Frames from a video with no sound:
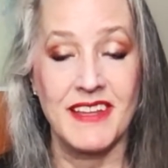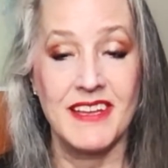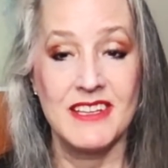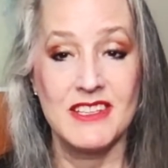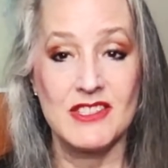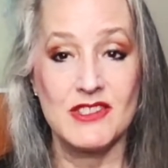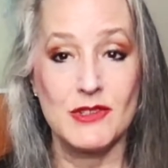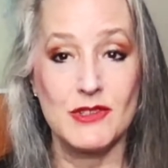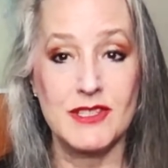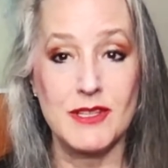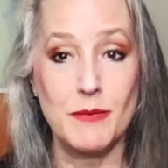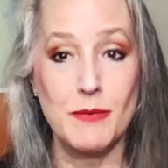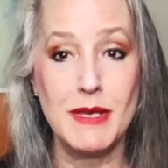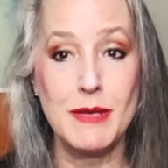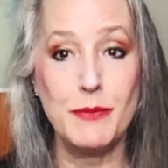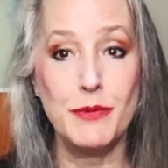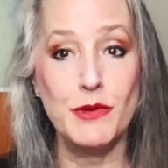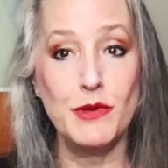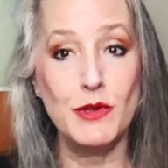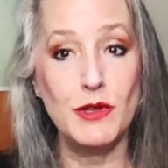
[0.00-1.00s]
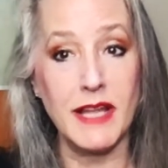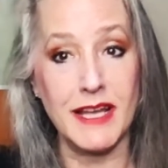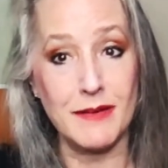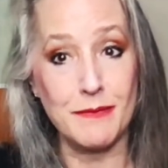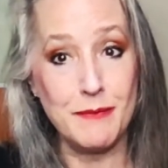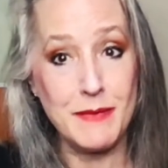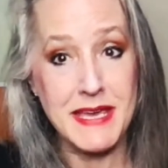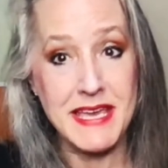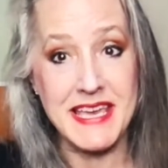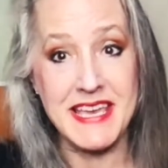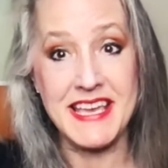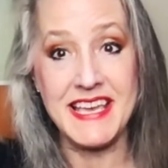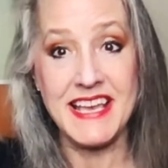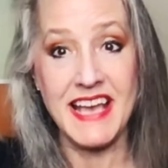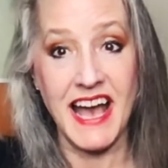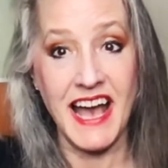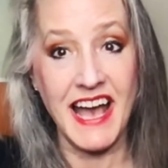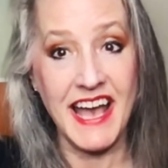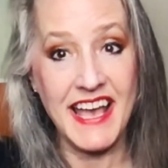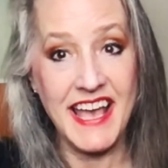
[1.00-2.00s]
So some people like me,
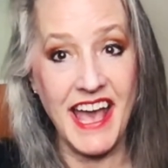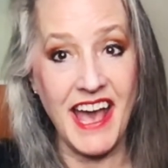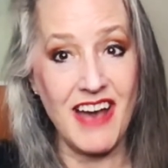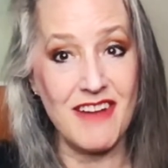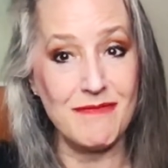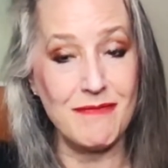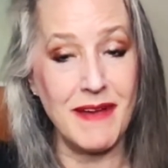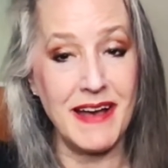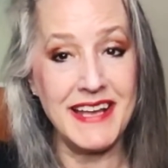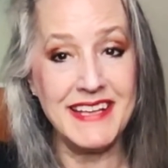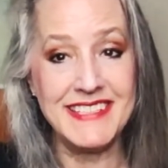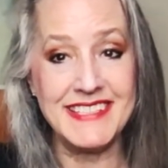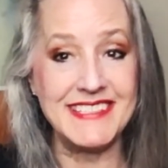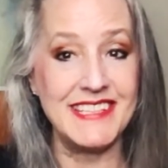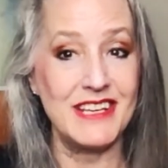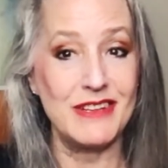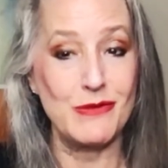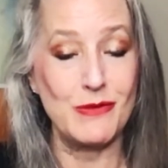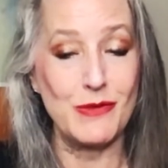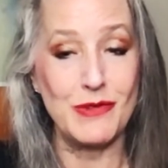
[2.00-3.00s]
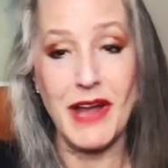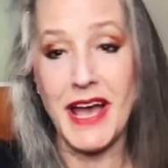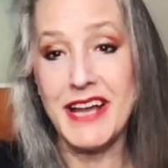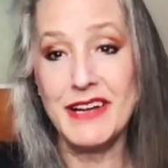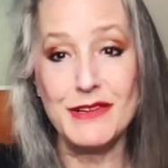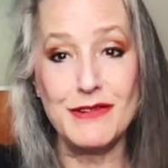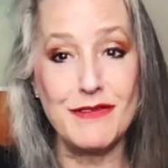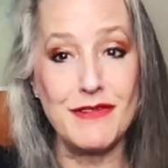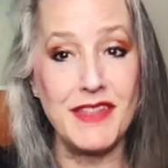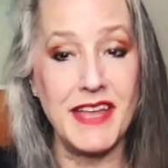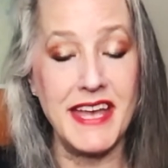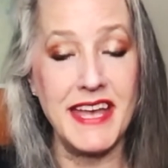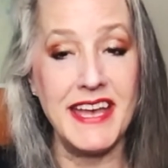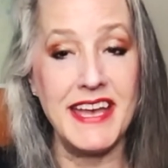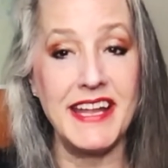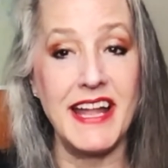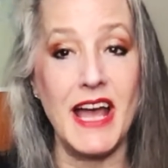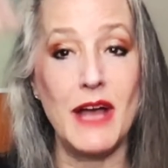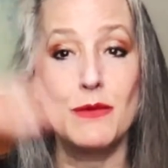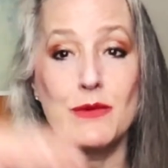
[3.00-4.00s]
I have my sun right over the
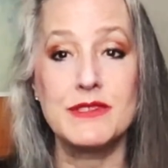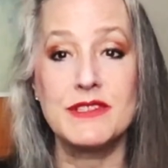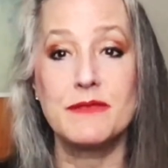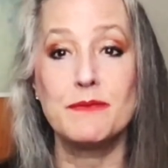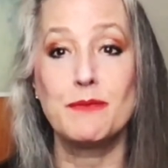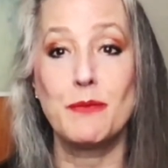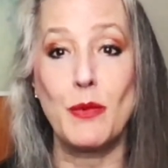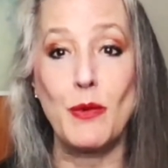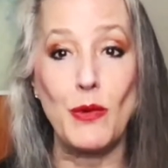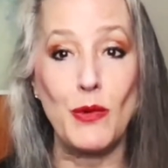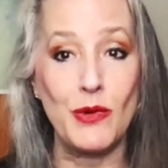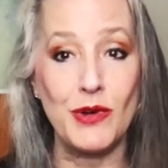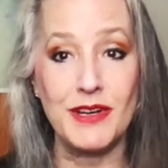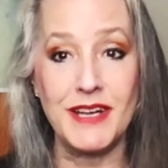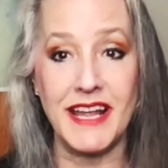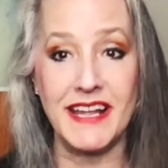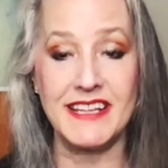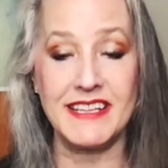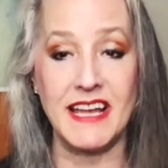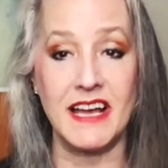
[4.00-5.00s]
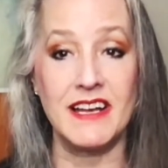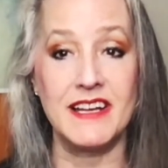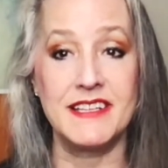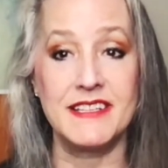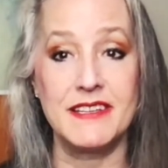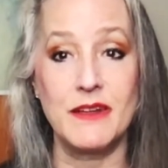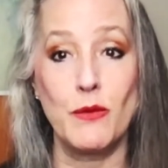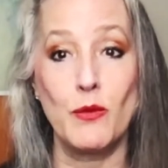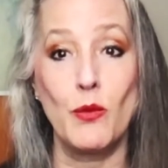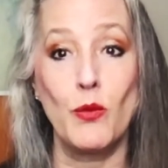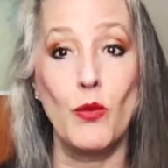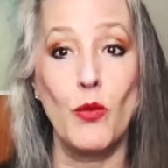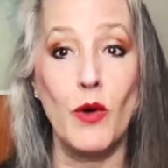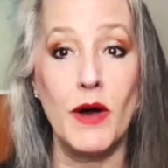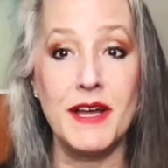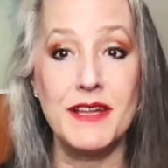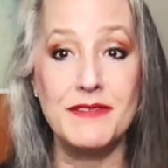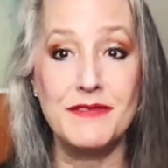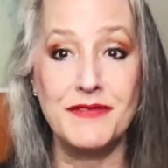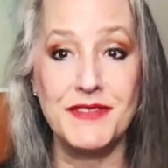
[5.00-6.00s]
head. I was born on
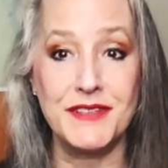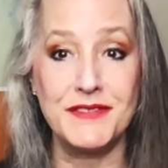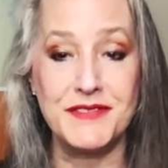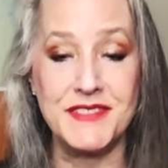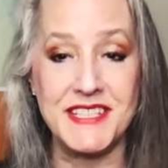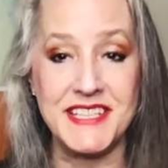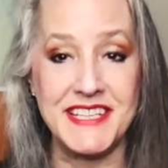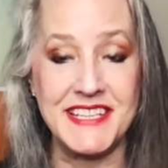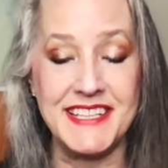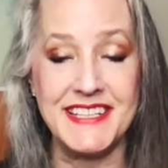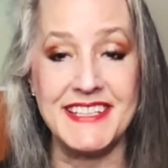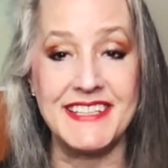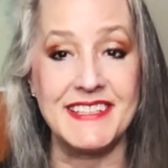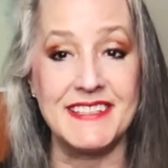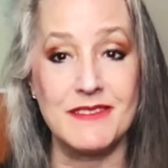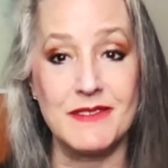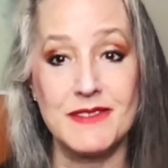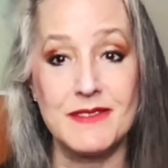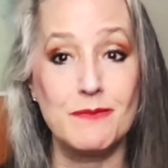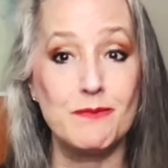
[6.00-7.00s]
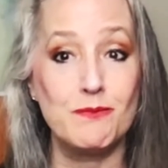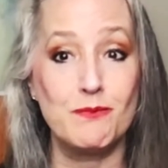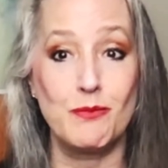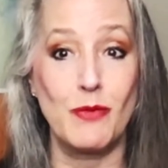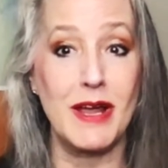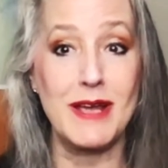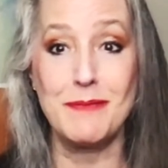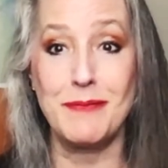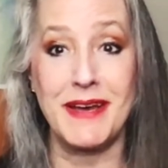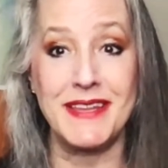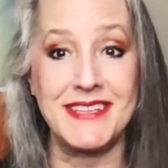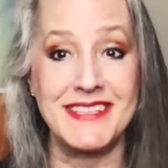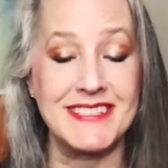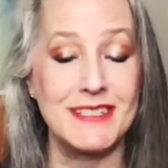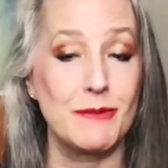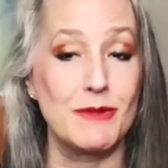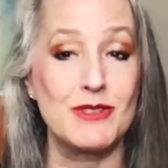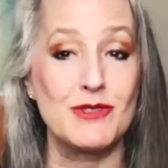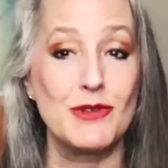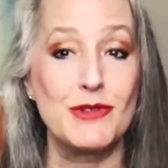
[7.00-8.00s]
1/15 and right by the
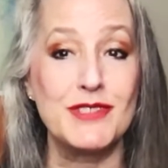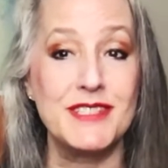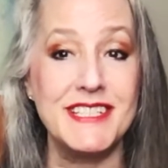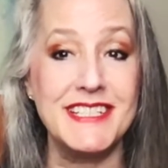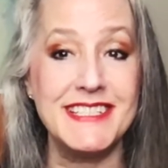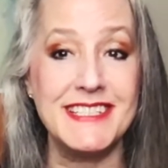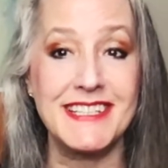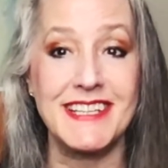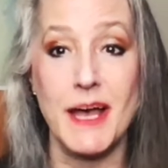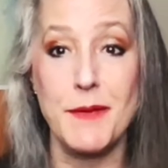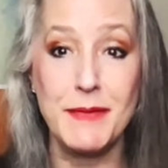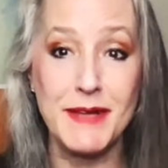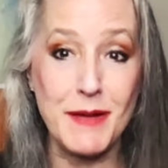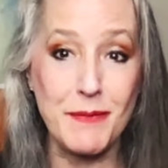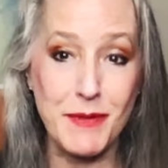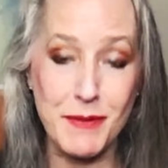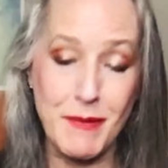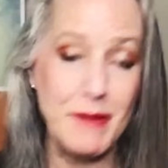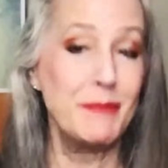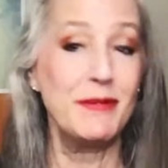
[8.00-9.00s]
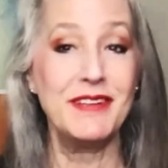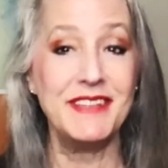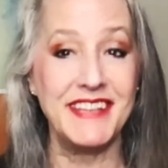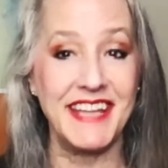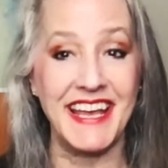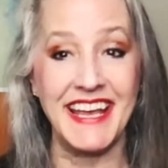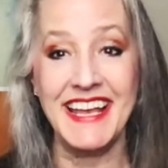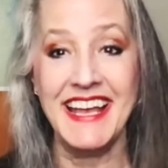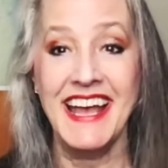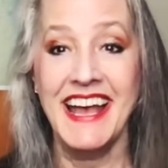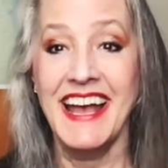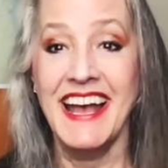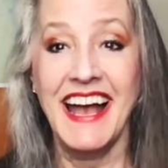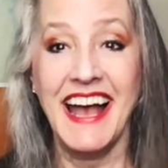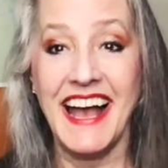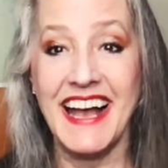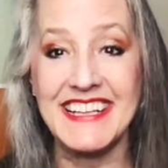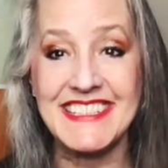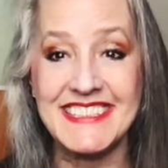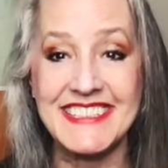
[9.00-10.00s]
summer solstice, coming up with my birthday,
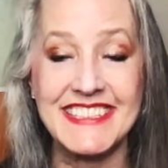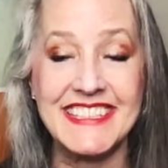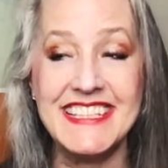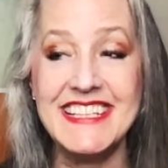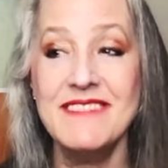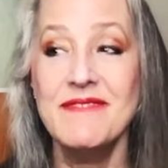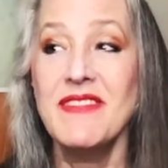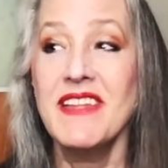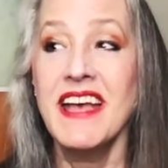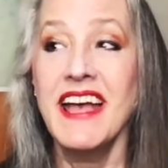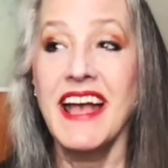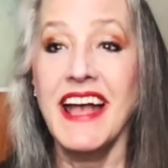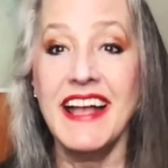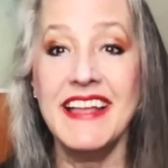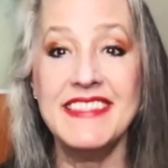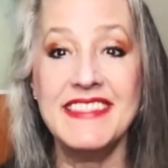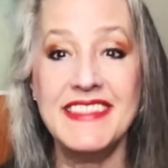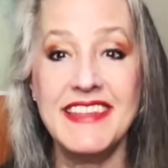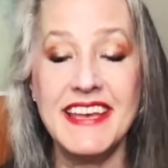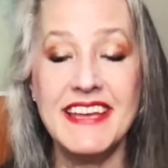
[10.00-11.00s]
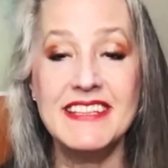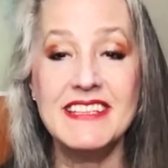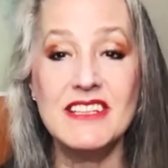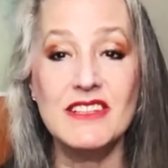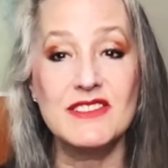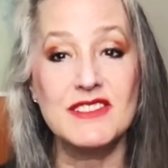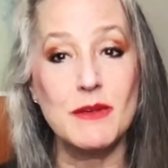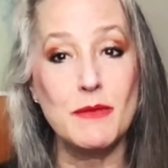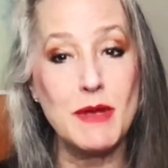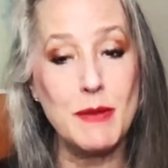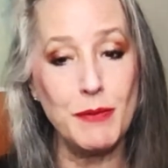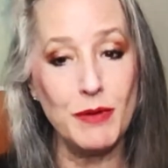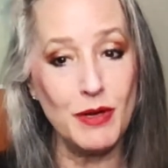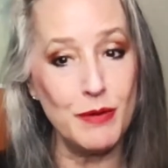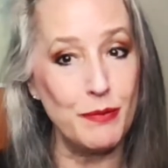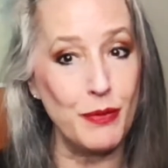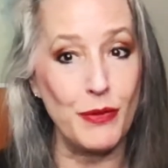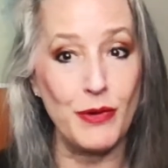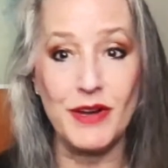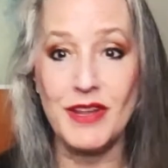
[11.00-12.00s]
actually. And then, some people
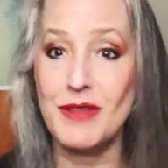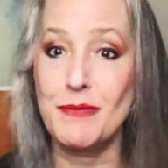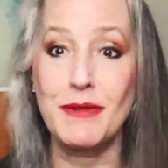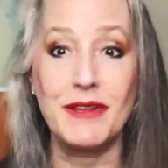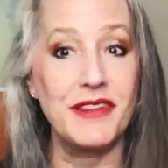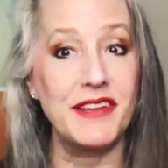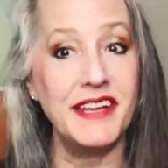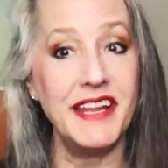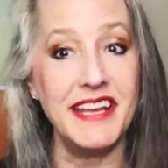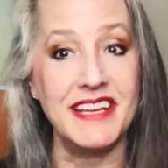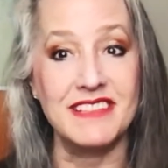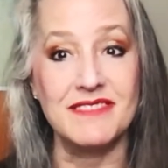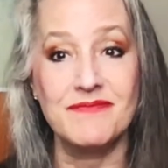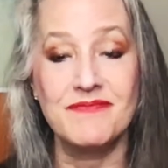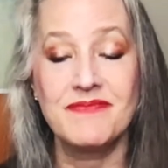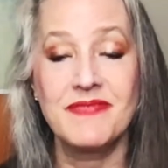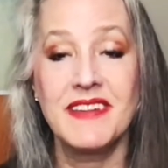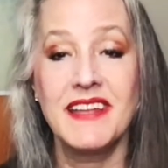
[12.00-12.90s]
are born in the middle of the night.